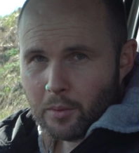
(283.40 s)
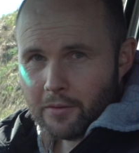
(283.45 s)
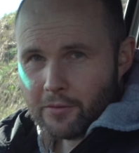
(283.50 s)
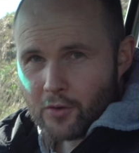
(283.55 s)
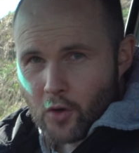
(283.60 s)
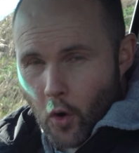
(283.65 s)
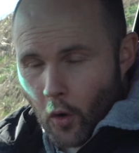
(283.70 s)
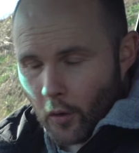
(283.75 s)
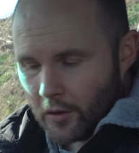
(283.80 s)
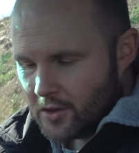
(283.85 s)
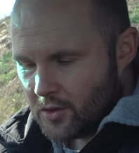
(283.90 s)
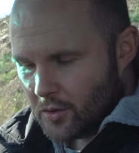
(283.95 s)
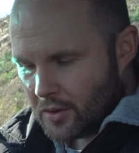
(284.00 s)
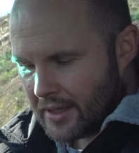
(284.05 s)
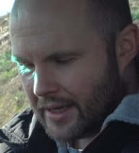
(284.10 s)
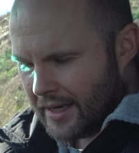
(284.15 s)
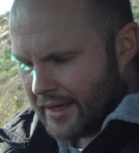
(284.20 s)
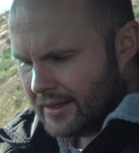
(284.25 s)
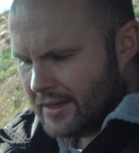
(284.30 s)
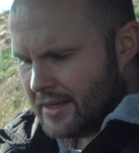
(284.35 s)
of course you
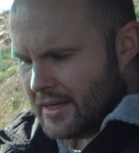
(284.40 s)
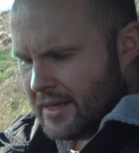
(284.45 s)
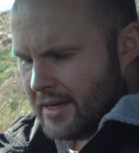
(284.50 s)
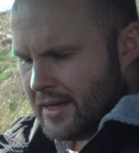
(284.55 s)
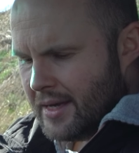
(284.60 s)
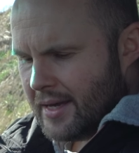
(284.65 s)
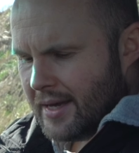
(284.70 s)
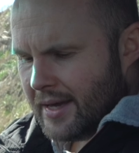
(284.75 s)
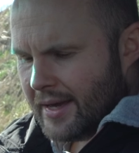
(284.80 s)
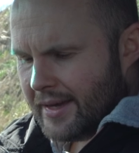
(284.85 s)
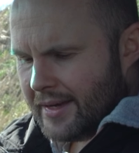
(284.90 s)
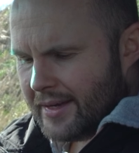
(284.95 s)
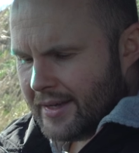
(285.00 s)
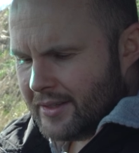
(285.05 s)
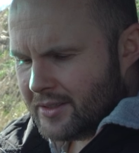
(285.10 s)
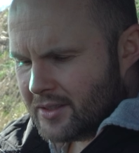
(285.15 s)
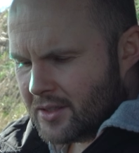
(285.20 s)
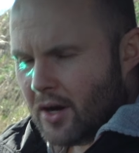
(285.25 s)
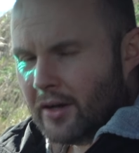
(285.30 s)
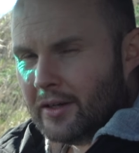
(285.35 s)
can.
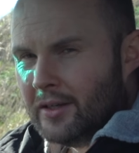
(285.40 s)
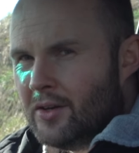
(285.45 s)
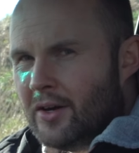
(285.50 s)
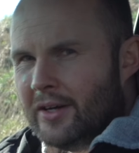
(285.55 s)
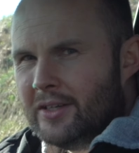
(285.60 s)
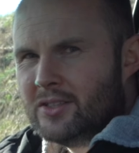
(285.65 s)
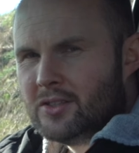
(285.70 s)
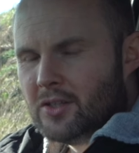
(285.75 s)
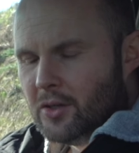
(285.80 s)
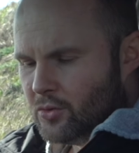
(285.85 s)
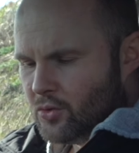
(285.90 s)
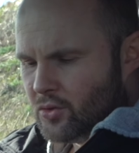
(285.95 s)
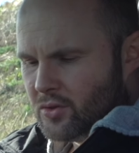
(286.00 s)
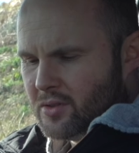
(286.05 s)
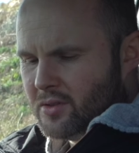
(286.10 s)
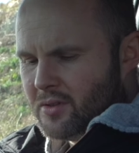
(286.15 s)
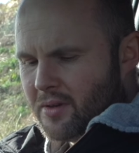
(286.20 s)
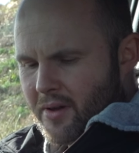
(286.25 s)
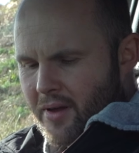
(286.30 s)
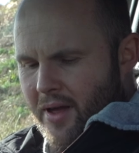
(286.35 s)
It's kind of nice though,
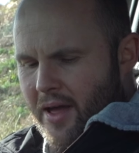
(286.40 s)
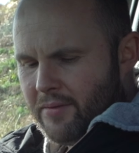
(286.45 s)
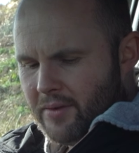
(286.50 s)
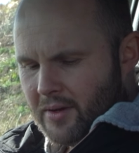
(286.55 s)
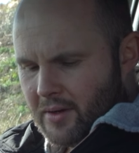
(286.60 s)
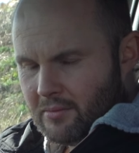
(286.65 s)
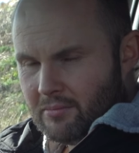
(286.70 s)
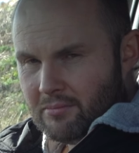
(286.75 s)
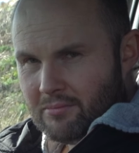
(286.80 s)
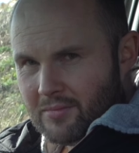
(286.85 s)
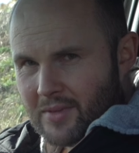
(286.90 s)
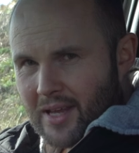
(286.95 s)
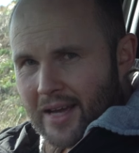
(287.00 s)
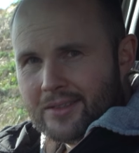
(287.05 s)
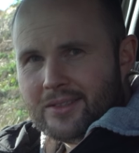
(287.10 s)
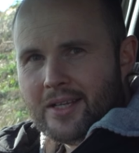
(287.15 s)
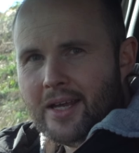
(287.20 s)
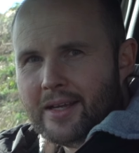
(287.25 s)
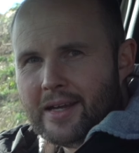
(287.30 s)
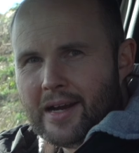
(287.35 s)
just having
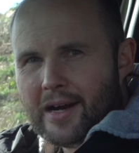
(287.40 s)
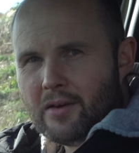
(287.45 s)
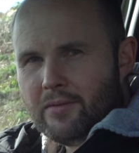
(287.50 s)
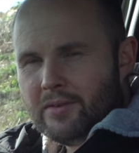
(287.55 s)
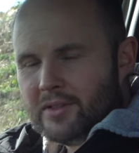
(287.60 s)
that take care of